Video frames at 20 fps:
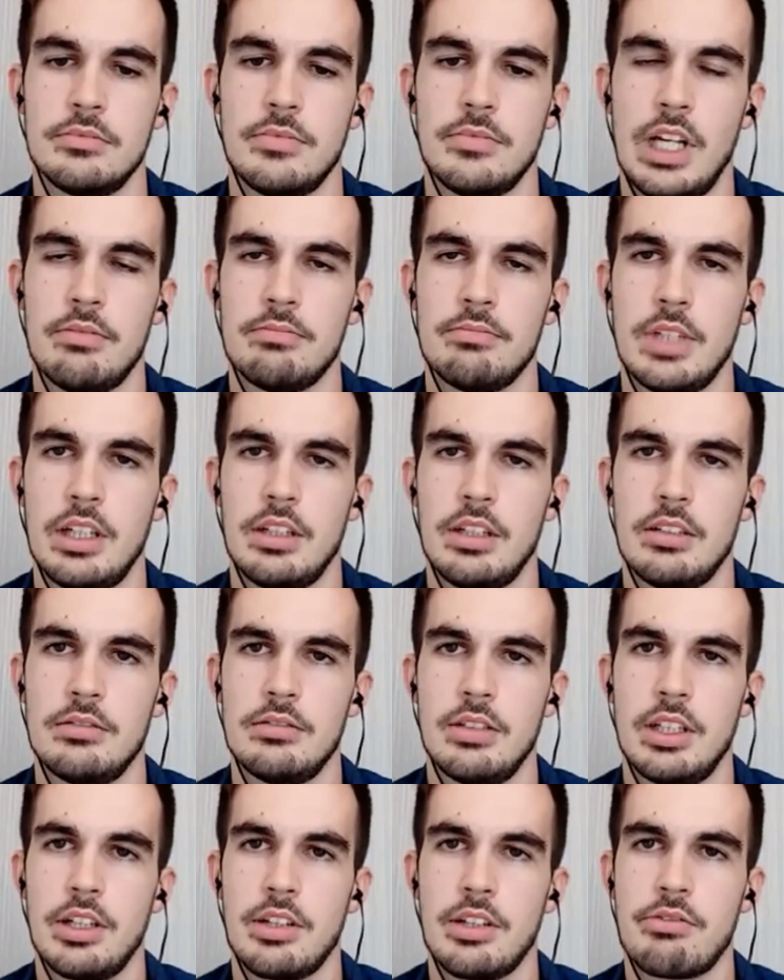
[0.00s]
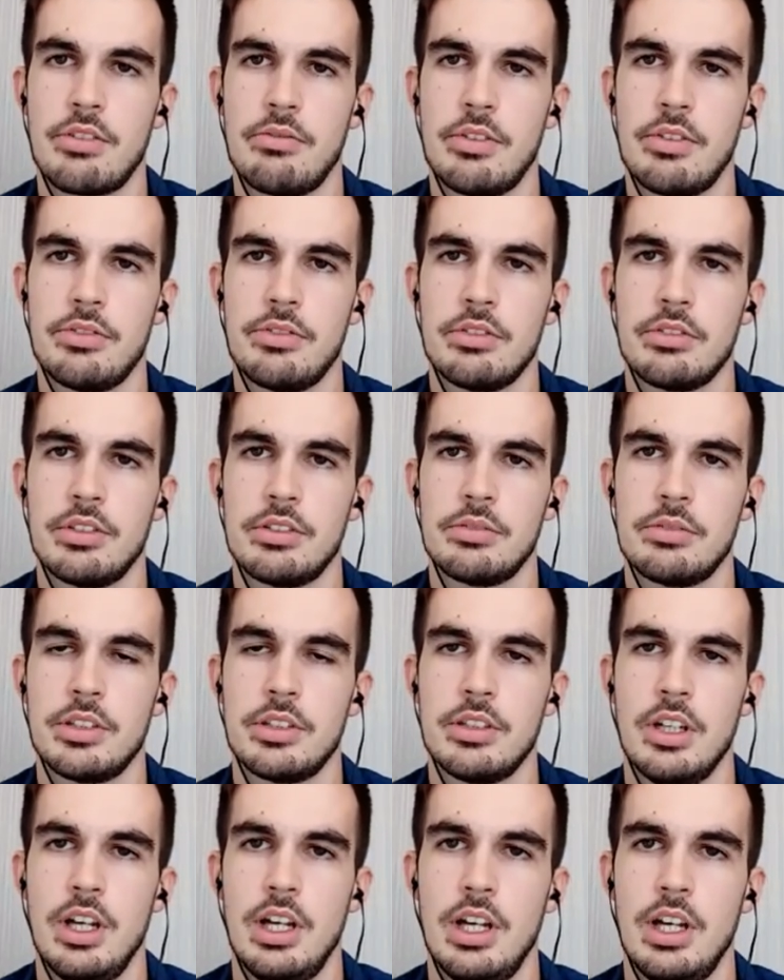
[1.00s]
I agree with you on this one.
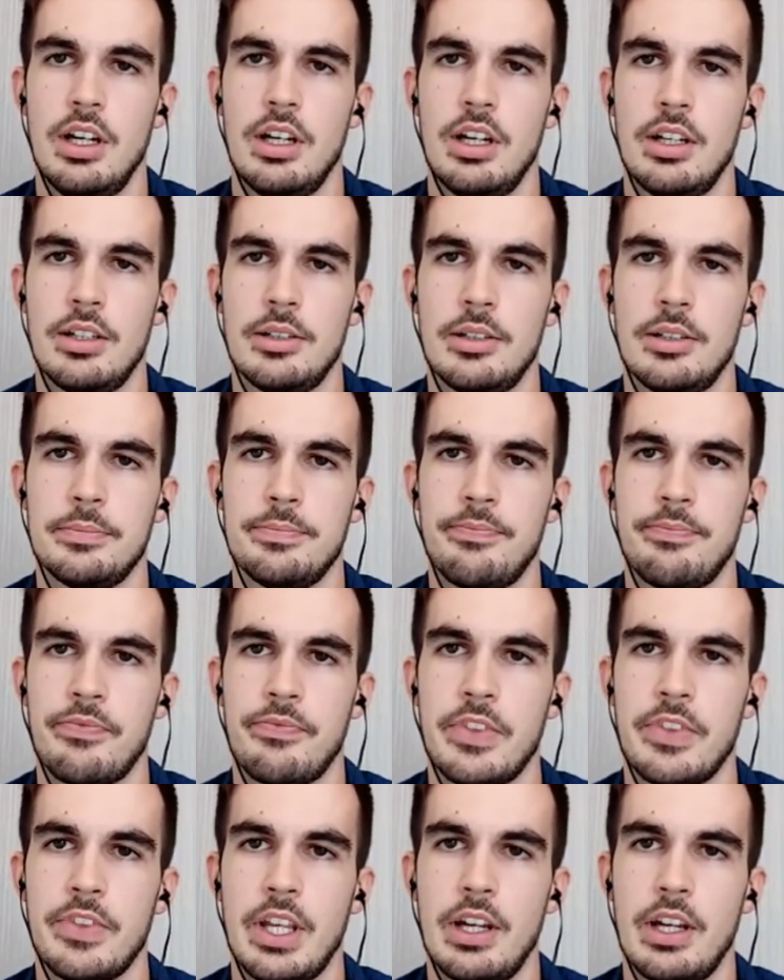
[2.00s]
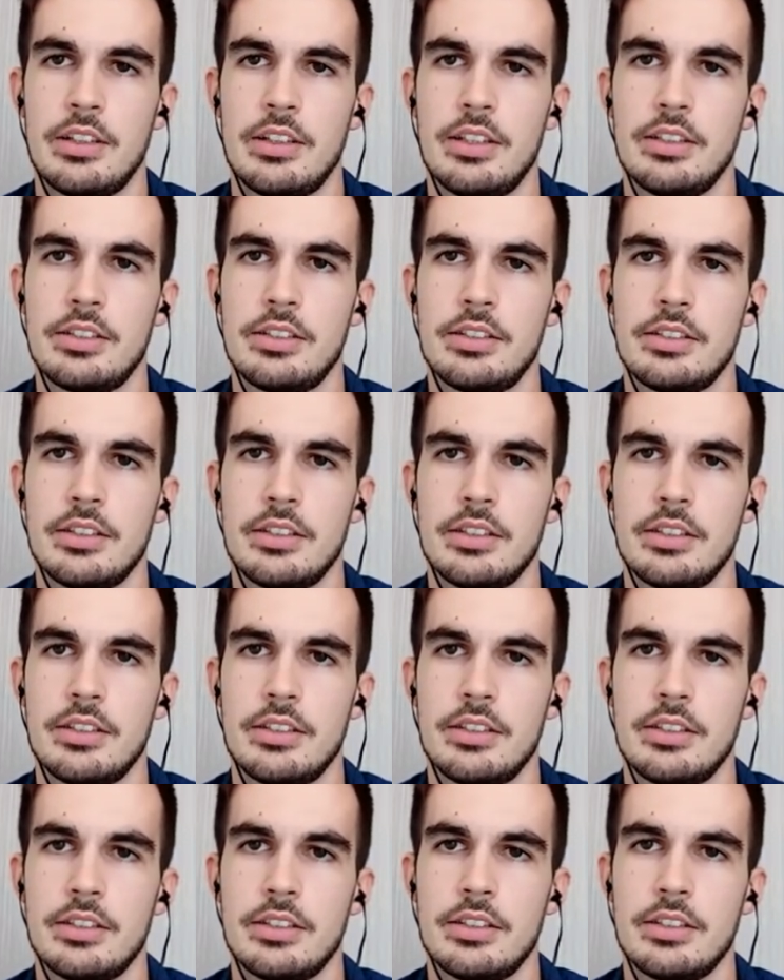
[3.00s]
Yeah, this
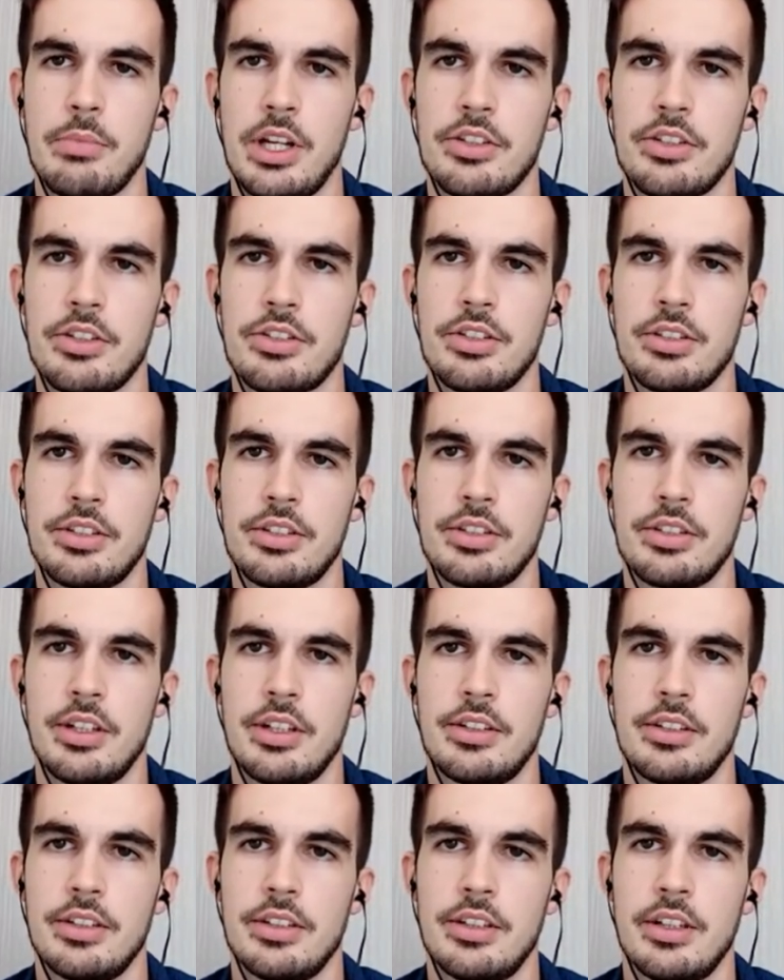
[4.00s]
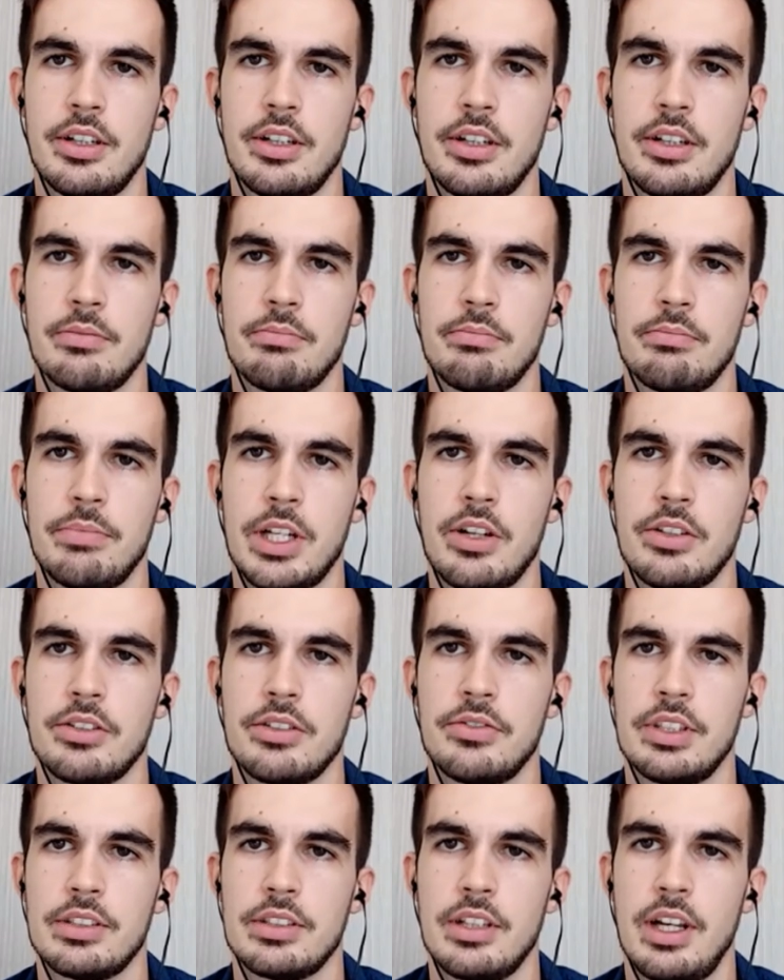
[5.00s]
you mentioned that because
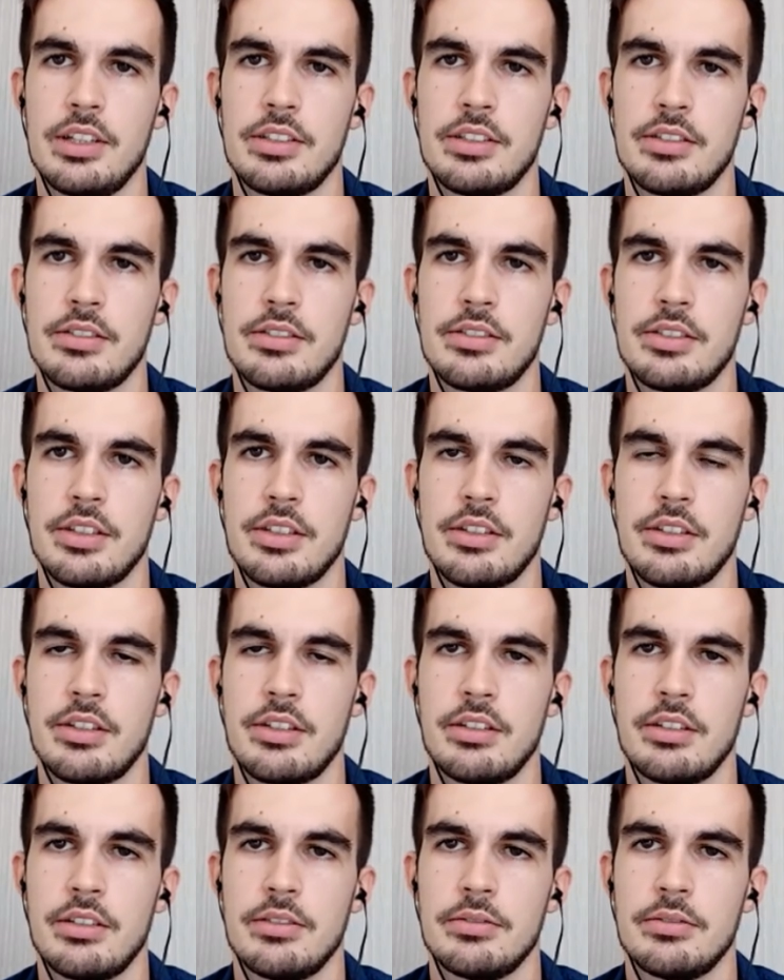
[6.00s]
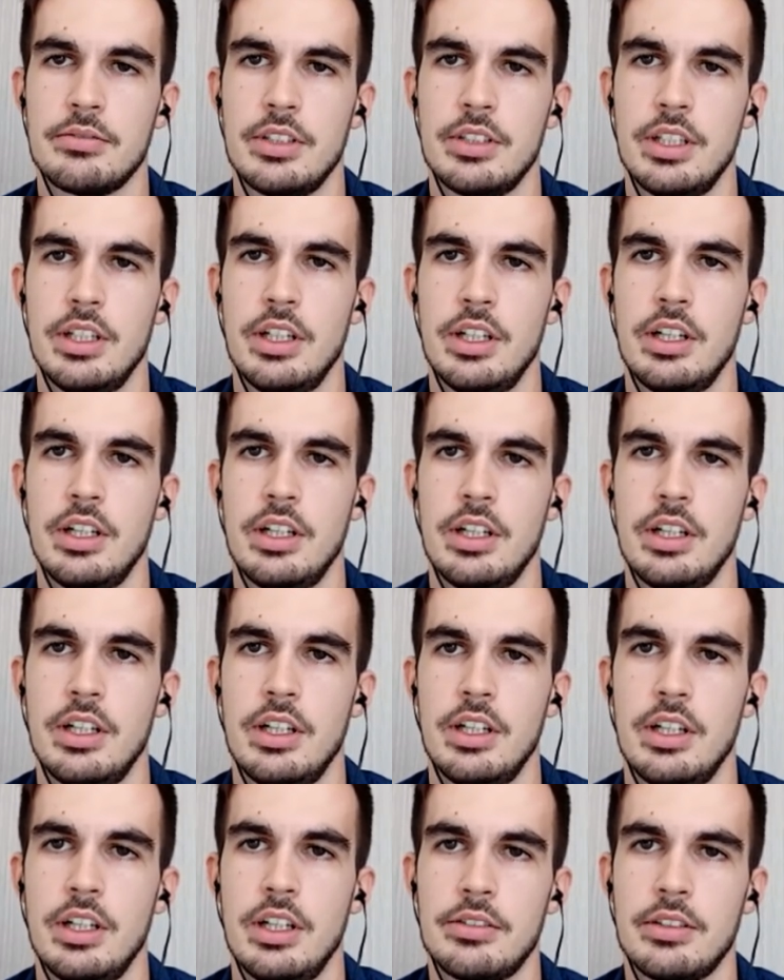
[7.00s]
of this licensing
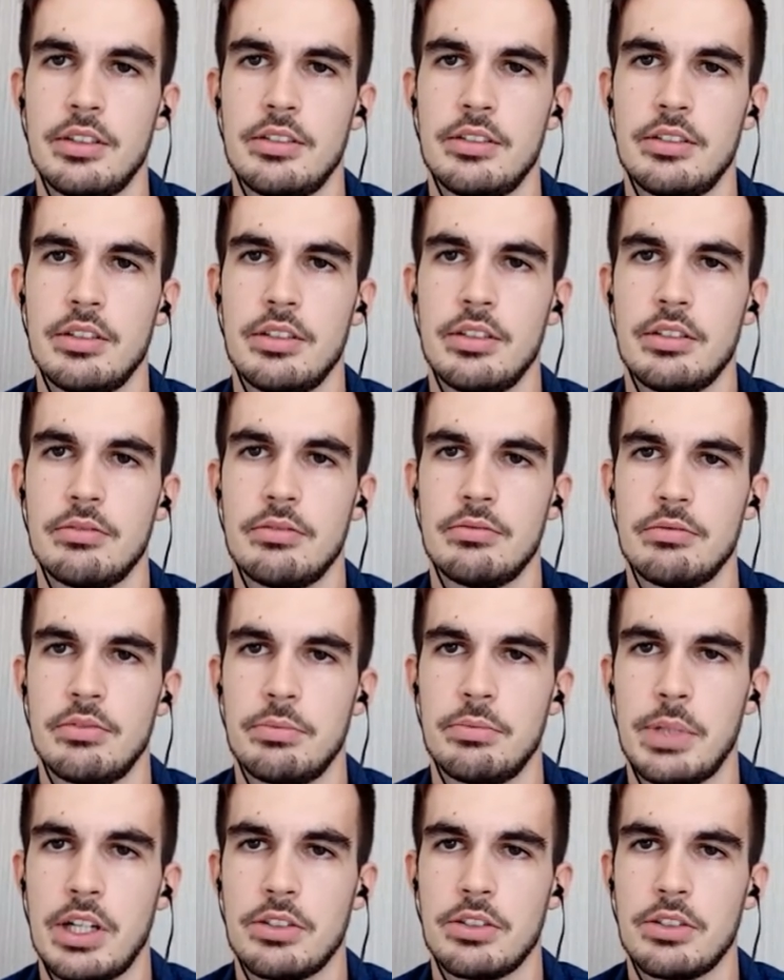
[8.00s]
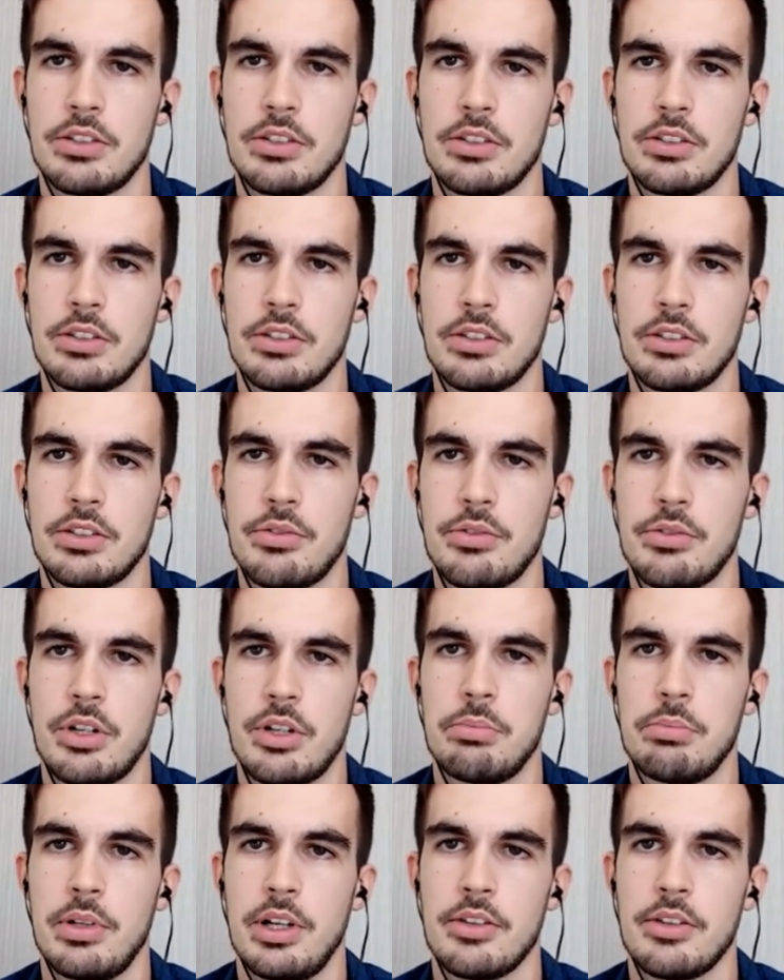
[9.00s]
agreement, that because of the license that you are
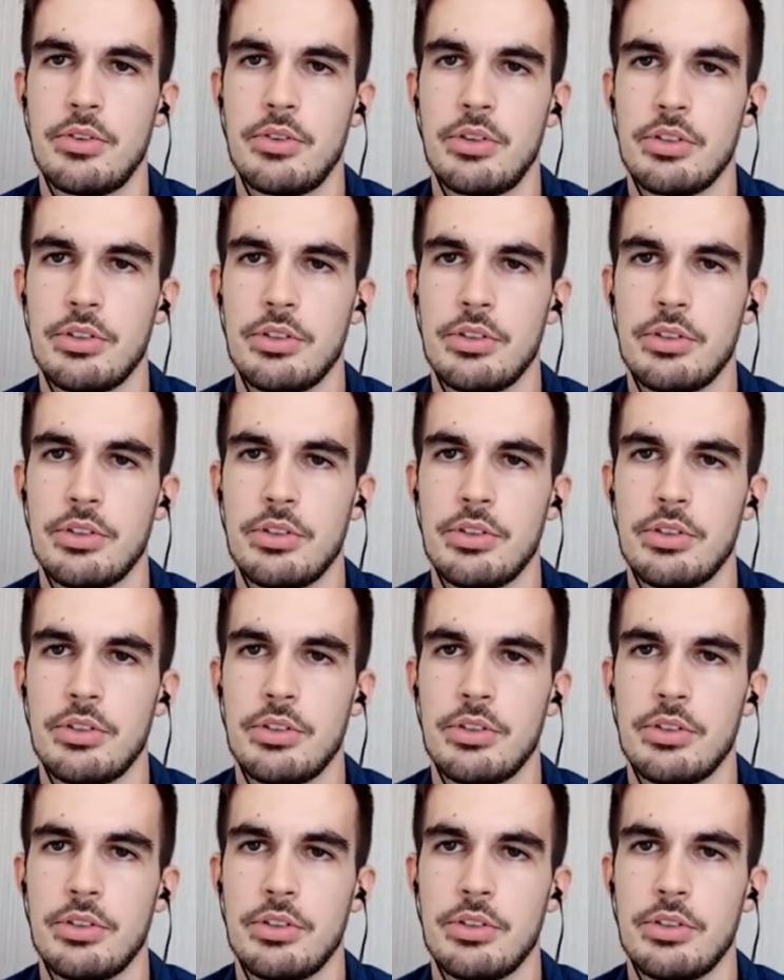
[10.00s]
applying for, you